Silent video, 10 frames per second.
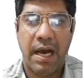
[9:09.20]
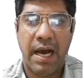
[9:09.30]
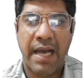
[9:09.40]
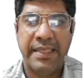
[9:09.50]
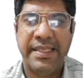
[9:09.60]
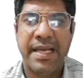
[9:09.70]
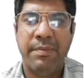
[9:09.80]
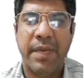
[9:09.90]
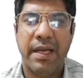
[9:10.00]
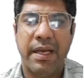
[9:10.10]

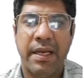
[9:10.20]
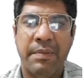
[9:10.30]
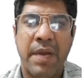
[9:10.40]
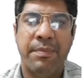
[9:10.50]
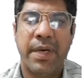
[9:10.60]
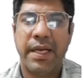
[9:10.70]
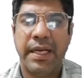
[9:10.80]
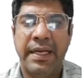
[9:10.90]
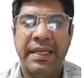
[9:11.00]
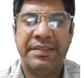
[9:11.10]
IgM, remember,
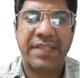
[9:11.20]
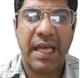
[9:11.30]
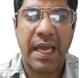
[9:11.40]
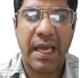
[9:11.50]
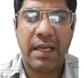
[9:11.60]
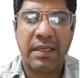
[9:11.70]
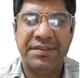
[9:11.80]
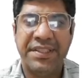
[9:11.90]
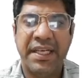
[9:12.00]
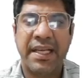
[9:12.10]
it is
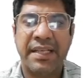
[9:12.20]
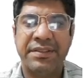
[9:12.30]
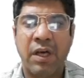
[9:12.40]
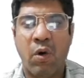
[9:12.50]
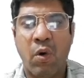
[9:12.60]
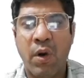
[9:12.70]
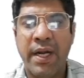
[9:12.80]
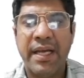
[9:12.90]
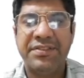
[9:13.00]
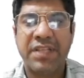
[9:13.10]
considered as the
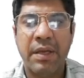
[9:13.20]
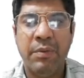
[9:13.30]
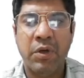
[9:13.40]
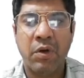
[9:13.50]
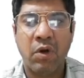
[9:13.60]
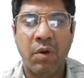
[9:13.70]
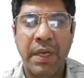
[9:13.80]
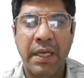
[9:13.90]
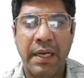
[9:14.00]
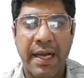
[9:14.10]
oldest
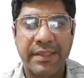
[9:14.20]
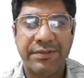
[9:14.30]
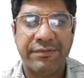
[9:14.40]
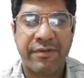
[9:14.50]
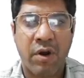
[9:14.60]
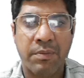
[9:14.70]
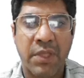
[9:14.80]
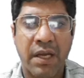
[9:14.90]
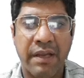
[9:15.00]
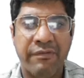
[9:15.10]
immunoglobulin class from
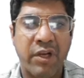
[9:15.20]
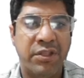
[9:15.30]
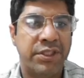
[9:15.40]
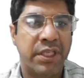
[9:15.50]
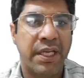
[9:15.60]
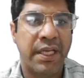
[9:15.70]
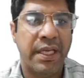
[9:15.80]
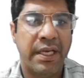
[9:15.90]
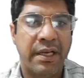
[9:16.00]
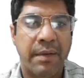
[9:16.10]
the
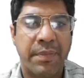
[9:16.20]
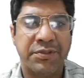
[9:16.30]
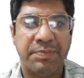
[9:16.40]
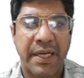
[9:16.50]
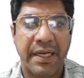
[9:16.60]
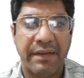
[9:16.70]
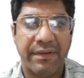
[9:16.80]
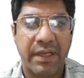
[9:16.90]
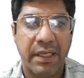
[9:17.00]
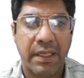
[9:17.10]
evolutionary perspective.
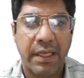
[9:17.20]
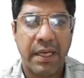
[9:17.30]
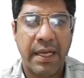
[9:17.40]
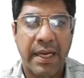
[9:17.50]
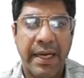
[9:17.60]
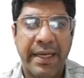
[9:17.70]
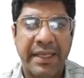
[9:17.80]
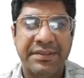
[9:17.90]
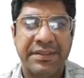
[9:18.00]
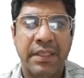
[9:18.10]
It
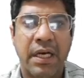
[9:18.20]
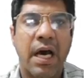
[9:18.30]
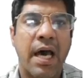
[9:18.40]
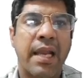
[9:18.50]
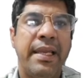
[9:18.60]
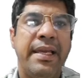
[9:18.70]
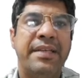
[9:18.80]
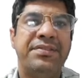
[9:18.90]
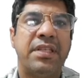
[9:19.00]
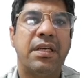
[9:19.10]
is the
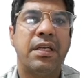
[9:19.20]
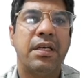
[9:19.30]
earliest